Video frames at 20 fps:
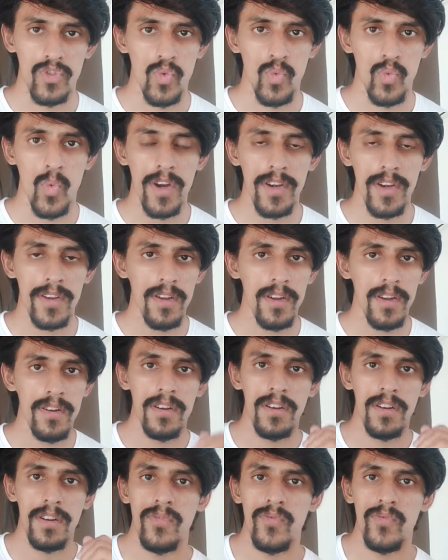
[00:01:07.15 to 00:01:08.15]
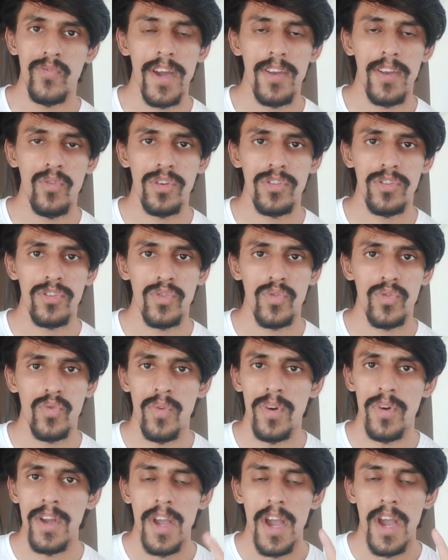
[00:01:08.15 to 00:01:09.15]
So what we are going to
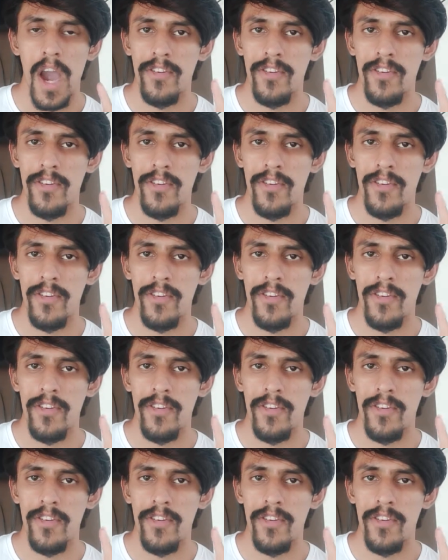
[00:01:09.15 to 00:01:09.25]
do,